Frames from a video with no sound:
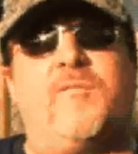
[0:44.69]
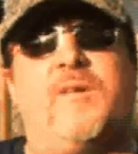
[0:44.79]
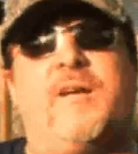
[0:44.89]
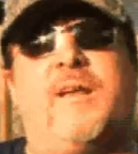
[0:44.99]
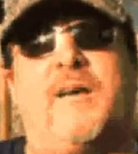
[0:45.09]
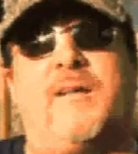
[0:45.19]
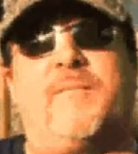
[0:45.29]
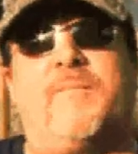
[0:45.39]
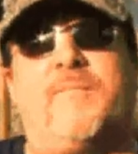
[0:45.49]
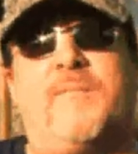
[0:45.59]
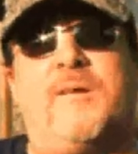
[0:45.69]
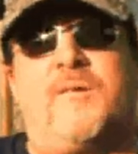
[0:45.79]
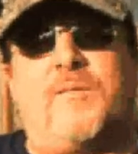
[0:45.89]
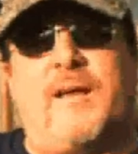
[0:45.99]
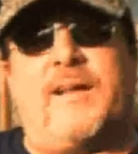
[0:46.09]
when, uh,
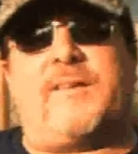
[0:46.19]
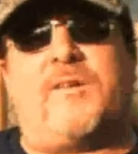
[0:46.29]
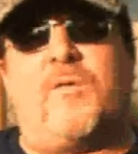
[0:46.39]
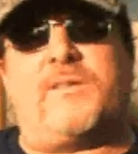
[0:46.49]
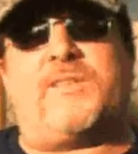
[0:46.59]
when I got to go on